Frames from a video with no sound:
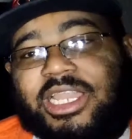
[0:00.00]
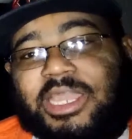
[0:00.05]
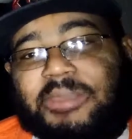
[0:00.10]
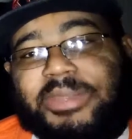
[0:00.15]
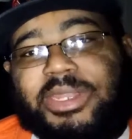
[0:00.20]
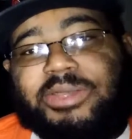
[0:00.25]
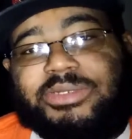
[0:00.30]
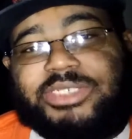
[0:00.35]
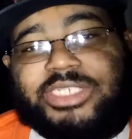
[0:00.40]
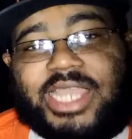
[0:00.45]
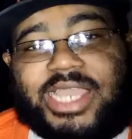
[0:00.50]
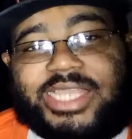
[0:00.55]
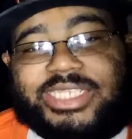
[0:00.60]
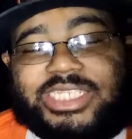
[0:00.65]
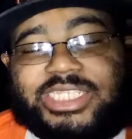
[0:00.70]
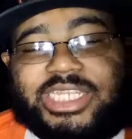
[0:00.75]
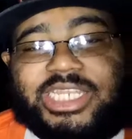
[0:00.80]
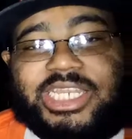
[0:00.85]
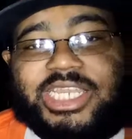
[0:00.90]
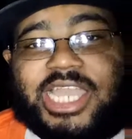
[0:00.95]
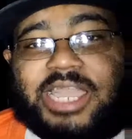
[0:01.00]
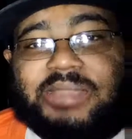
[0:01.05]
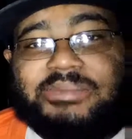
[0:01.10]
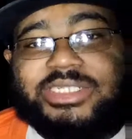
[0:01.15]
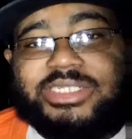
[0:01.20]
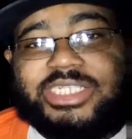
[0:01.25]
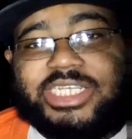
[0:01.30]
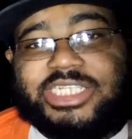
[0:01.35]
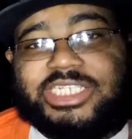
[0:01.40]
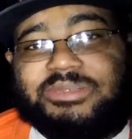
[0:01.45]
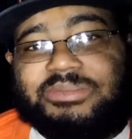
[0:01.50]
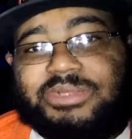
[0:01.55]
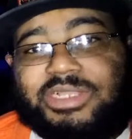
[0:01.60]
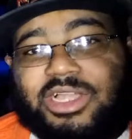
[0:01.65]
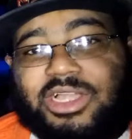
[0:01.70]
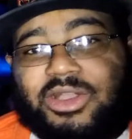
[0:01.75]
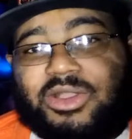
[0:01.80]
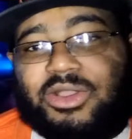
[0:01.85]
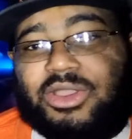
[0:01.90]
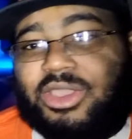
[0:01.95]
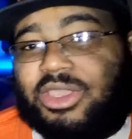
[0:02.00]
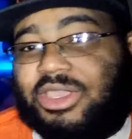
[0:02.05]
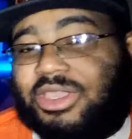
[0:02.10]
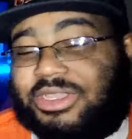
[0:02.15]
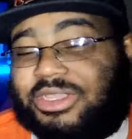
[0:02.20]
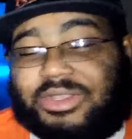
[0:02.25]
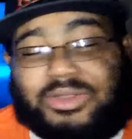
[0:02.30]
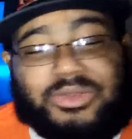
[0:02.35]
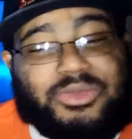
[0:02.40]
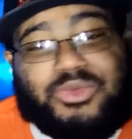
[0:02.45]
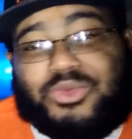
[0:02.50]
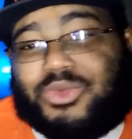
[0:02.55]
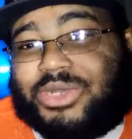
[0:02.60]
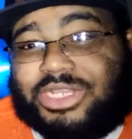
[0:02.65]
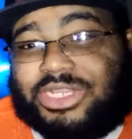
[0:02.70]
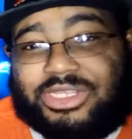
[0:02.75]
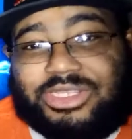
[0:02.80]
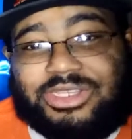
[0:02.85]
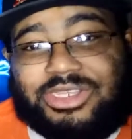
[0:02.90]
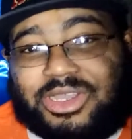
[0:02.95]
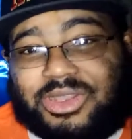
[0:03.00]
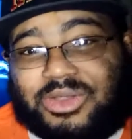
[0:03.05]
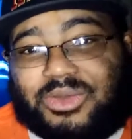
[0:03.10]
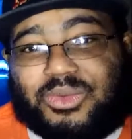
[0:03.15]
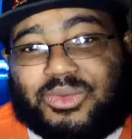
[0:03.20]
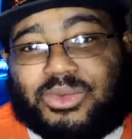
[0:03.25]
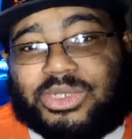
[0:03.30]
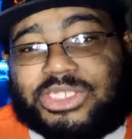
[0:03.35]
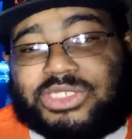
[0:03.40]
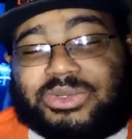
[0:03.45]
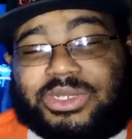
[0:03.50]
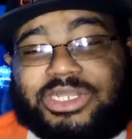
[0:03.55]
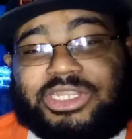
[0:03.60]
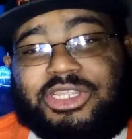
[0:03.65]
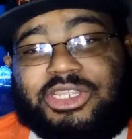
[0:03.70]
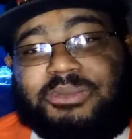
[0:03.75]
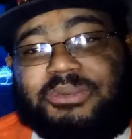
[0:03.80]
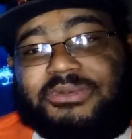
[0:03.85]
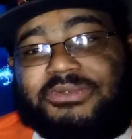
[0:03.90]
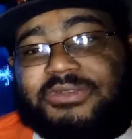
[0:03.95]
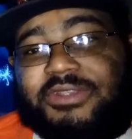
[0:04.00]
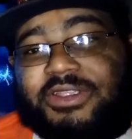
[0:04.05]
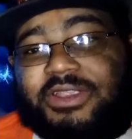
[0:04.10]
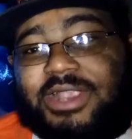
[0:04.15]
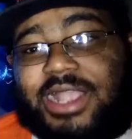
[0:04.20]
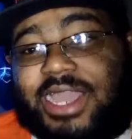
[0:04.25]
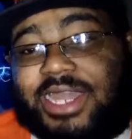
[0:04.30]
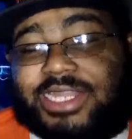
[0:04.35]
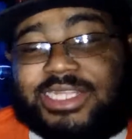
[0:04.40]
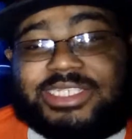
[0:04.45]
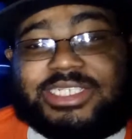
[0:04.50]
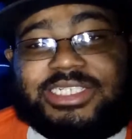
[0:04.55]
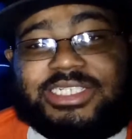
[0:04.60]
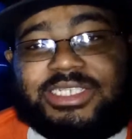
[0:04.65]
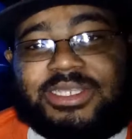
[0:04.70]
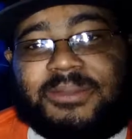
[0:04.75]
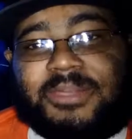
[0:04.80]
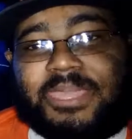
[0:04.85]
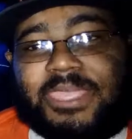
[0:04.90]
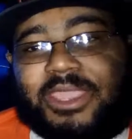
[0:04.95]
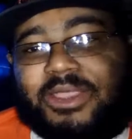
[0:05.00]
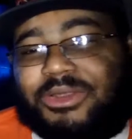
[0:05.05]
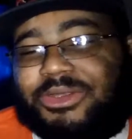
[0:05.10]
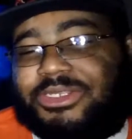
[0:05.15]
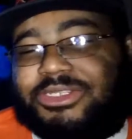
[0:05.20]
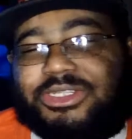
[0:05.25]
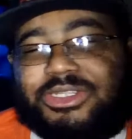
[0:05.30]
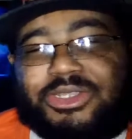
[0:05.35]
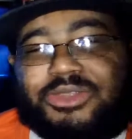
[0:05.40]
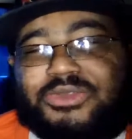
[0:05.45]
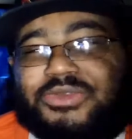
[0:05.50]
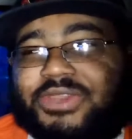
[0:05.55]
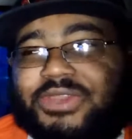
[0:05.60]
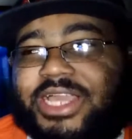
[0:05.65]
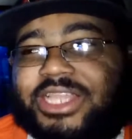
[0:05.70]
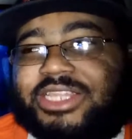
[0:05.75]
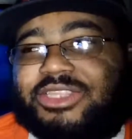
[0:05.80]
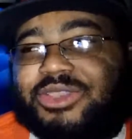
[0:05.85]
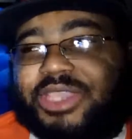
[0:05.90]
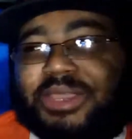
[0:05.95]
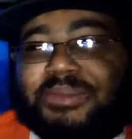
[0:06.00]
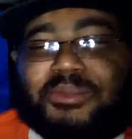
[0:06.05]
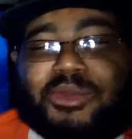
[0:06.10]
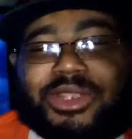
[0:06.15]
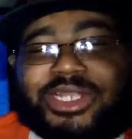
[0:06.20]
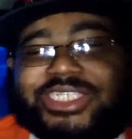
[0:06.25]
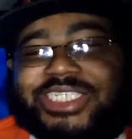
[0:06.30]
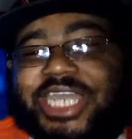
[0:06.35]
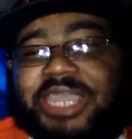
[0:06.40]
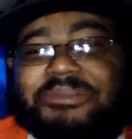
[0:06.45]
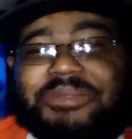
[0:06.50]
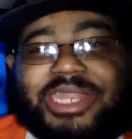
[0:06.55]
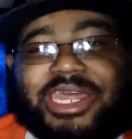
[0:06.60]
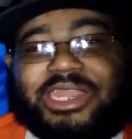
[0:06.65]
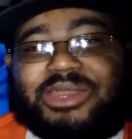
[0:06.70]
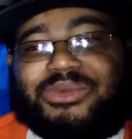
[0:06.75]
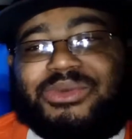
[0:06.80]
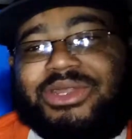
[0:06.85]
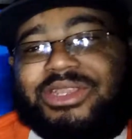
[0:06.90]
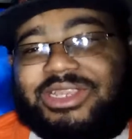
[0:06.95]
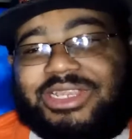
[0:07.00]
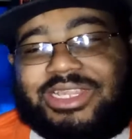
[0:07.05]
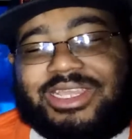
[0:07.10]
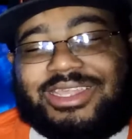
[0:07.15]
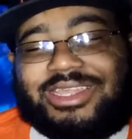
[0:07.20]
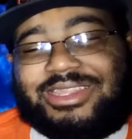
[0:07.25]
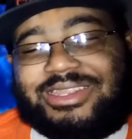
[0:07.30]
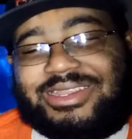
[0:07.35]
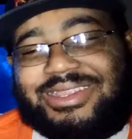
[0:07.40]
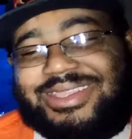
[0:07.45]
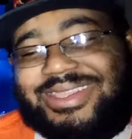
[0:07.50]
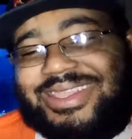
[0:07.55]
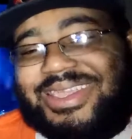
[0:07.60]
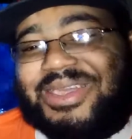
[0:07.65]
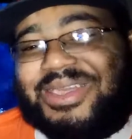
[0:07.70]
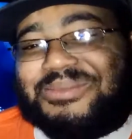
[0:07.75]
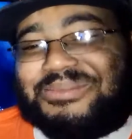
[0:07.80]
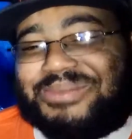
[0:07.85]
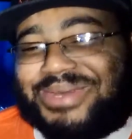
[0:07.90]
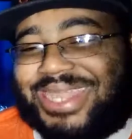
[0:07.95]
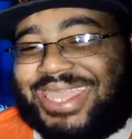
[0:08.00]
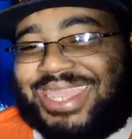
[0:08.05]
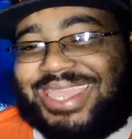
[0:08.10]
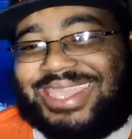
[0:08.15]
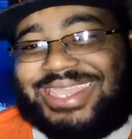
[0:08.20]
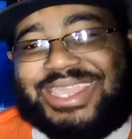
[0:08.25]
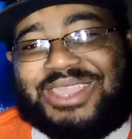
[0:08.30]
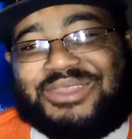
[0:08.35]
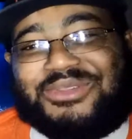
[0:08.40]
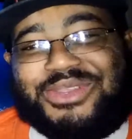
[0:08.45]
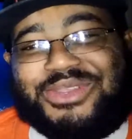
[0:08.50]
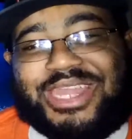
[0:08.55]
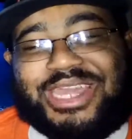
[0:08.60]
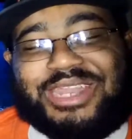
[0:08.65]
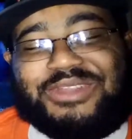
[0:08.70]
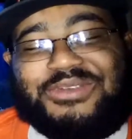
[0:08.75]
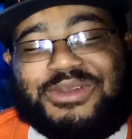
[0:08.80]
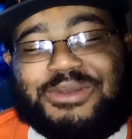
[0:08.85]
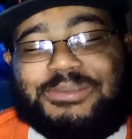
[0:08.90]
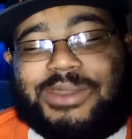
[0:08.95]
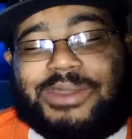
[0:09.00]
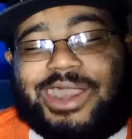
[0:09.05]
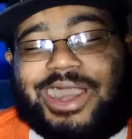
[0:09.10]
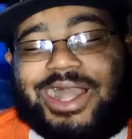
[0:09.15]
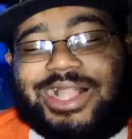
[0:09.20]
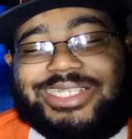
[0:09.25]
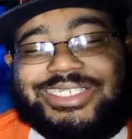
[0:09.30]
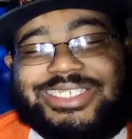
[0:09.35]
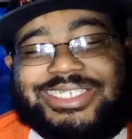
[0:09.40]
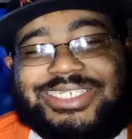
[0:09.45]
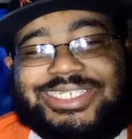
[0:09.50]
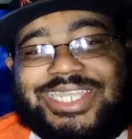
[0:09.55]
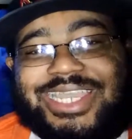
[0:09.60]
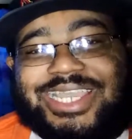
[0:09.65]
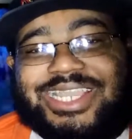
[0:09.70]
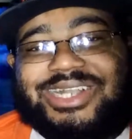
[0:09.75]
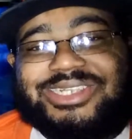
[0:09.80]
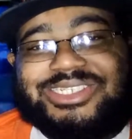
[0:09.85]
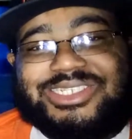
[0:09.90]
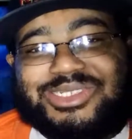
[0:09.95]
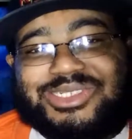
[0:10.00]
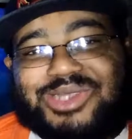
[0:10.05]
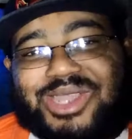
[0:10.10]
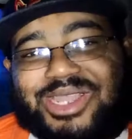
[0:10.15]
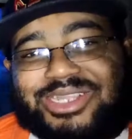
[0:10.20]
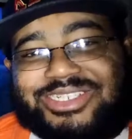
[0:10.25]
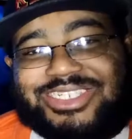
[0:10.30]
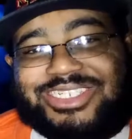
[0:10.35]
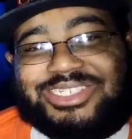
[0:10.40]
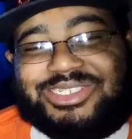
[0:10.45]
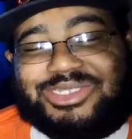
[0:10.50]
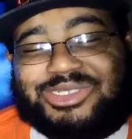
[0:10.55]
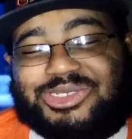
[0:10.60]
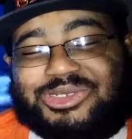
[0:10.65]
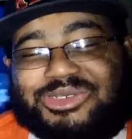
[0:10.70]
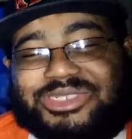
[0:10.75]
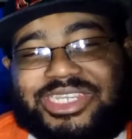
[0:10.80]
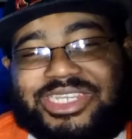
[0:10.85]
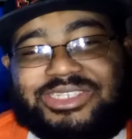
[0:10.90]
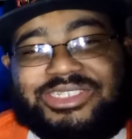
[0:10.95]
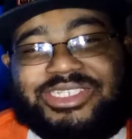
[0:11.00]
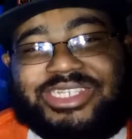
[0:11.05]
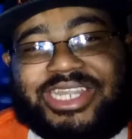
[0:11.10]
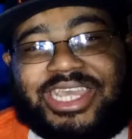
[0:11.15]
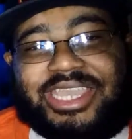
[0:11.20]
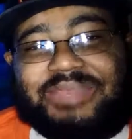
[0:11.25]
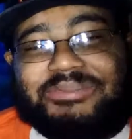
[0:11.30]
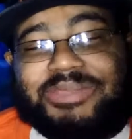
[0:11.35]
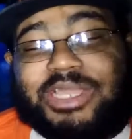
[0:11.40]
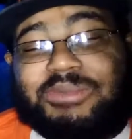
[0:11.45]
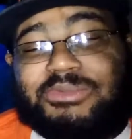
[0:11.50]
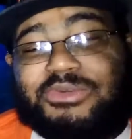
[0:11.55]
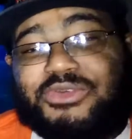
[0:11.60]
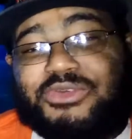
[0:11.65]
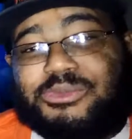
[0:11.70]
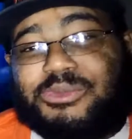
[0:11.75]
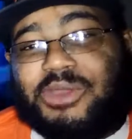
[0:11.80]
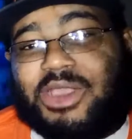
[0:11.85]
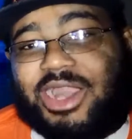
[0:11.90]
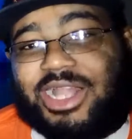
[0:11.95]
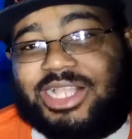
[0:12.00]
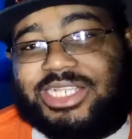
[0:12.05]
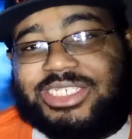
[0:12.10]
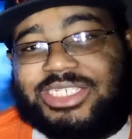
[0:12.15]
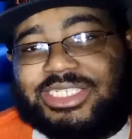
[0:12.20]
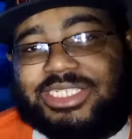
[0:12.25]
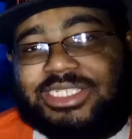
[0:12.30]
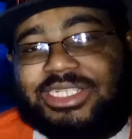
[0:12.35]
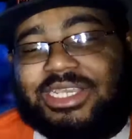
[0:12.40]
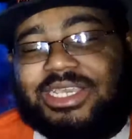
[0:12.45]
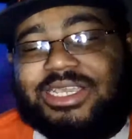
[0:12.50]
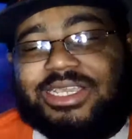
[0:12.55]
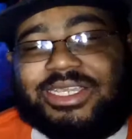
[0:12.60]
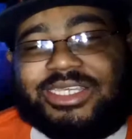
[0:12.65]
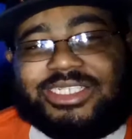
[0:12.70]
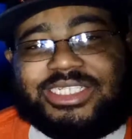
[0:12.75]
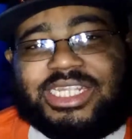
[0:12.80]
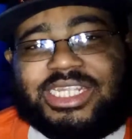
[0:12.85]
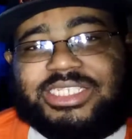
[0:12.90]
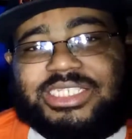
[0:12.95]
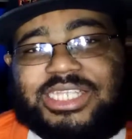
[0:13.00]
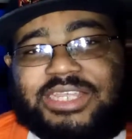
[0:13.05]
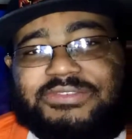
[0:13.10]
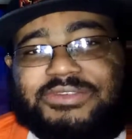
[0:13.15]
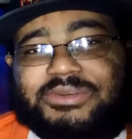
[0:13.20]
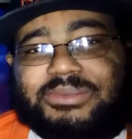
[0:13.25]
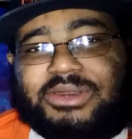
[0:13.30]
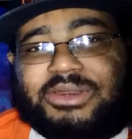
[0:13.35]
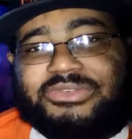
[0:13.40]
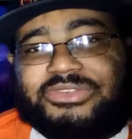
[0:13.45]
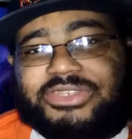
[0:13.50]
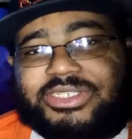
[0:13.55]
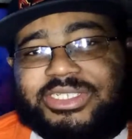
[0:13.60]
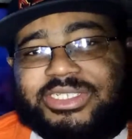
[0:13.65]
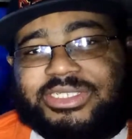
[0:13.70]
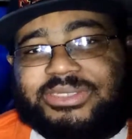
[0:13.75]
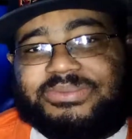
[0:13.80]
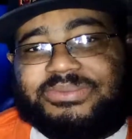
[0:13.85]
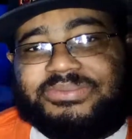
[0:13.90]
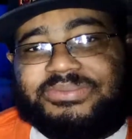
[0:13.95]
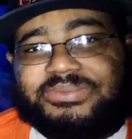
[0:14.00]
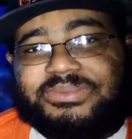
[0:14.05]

Let me know what you guys think in the comment section below. What, you know, which one do you prefer, honestly? And do you feel like you get more excitement out of one or the other? But hey, if you're not a footballologist yet, go subscribe to the YouTube channel today and become a footballologist. And stay safe, football fans.